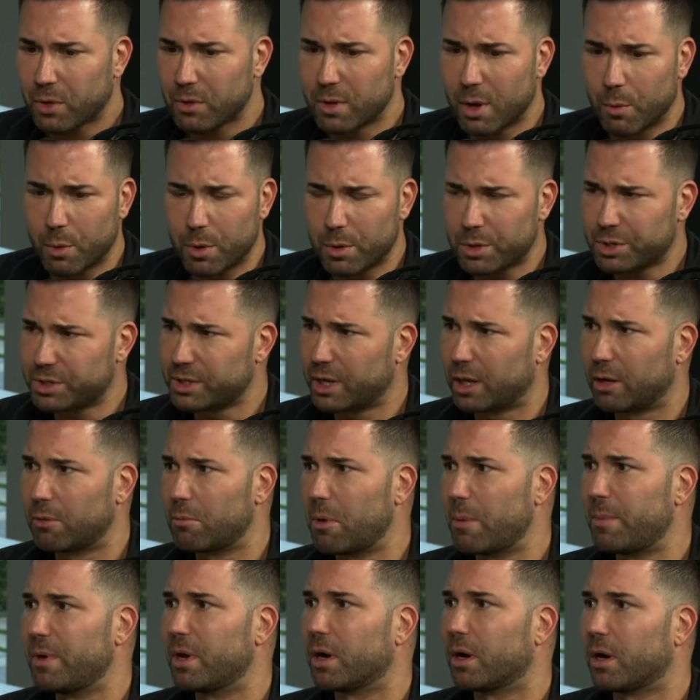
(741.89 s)
and we were selling
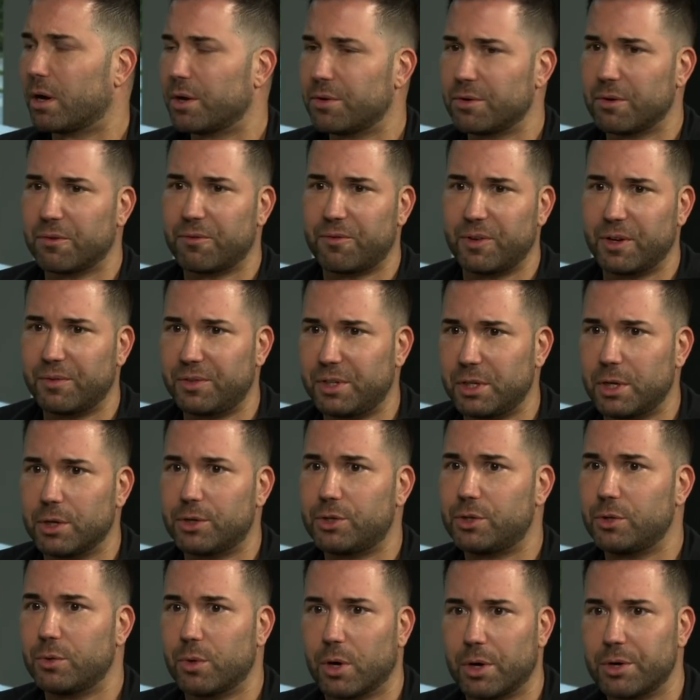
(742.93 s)
maybe 150 to
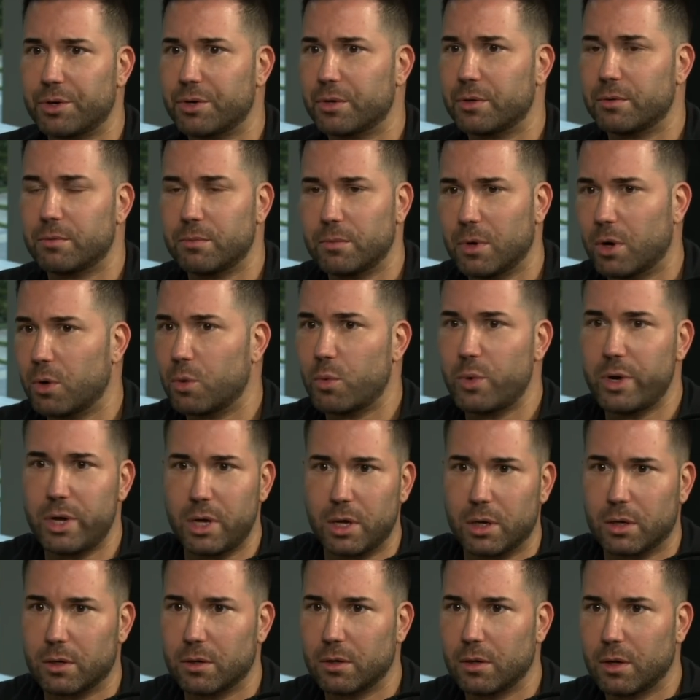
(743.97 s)
200 a
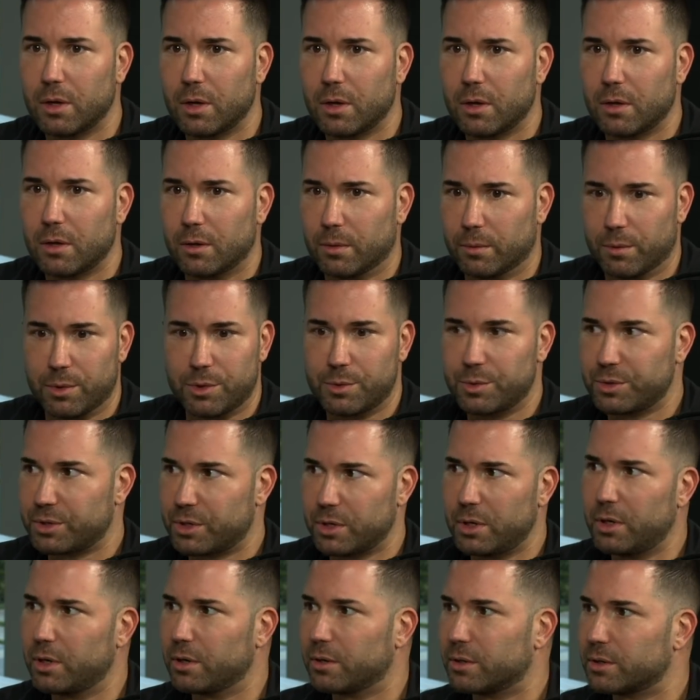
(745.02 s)
week, which was
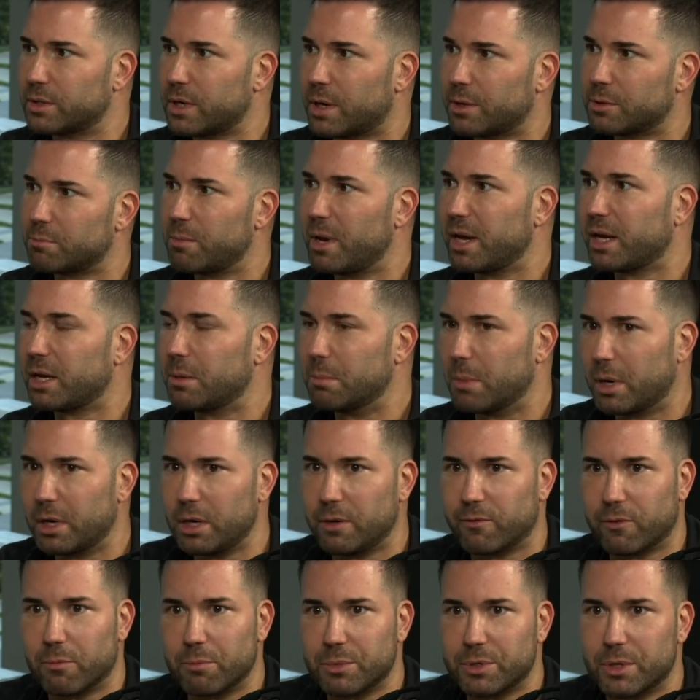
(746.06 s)
good because I was making
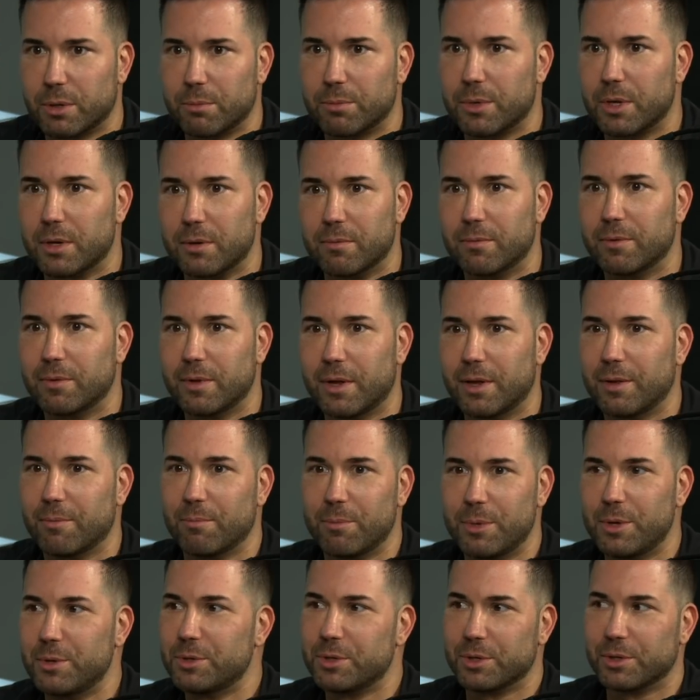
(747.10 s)
money from something
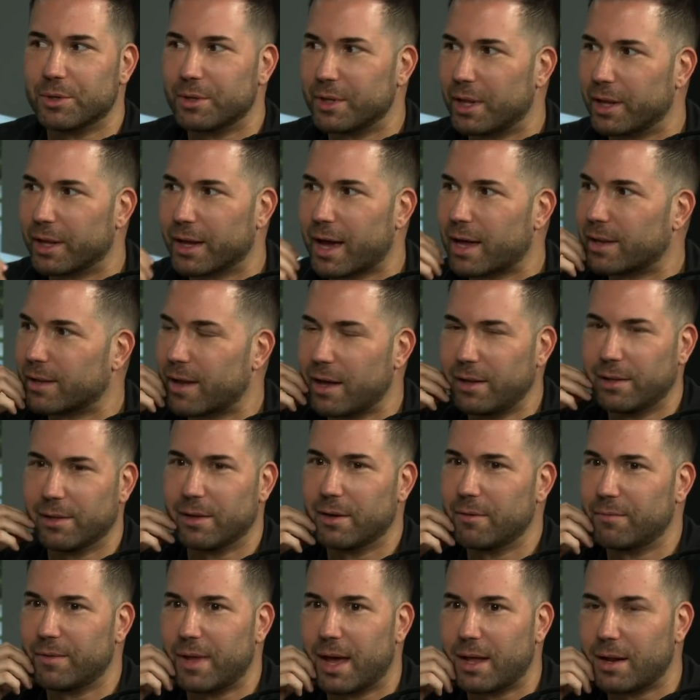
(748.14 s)
musical. Like I
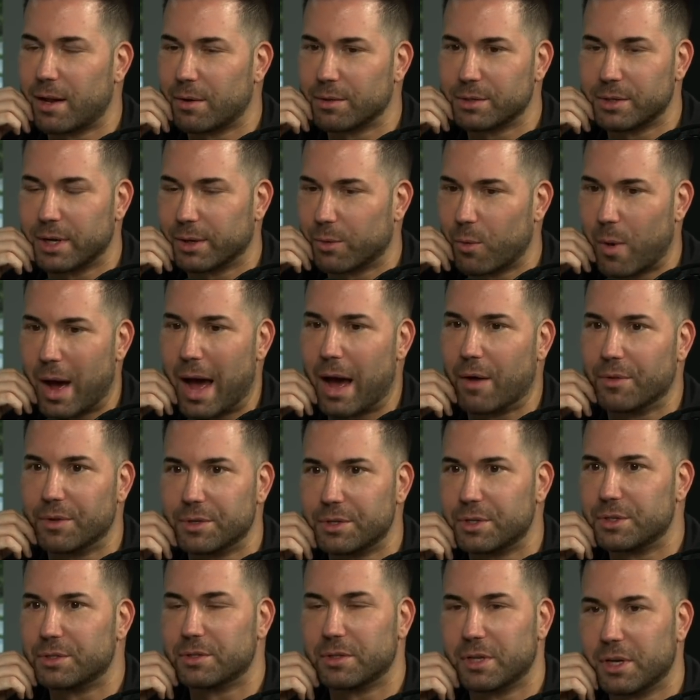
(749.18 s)
loved that. I was like, wow,
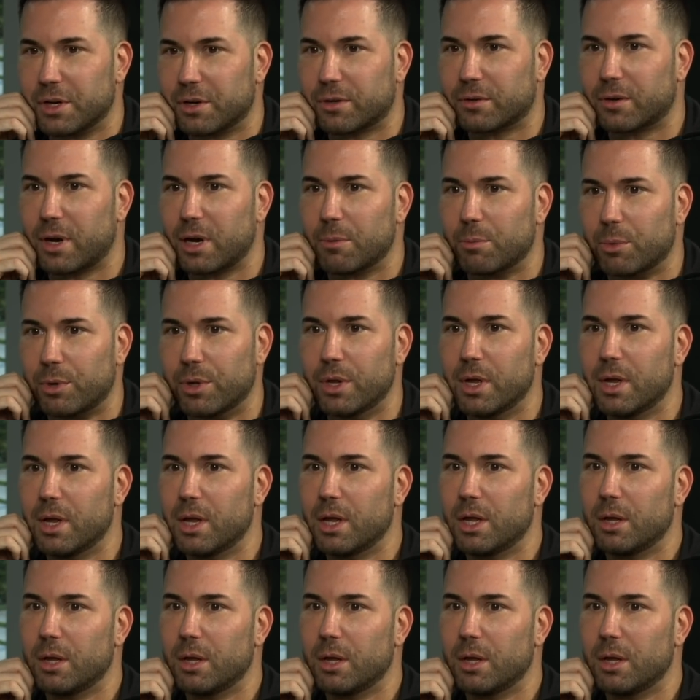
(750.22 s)
this is incredible.